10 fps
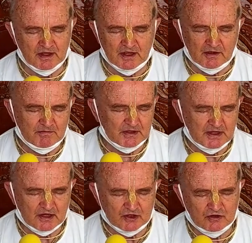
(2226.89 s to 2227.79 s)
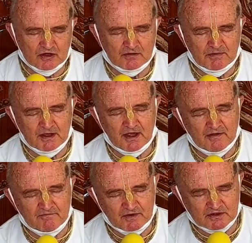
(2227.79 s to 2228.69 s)
but I should not be
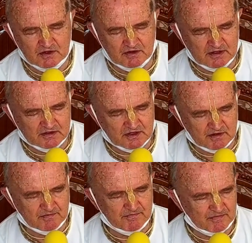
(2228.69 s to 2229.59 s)
envious against him.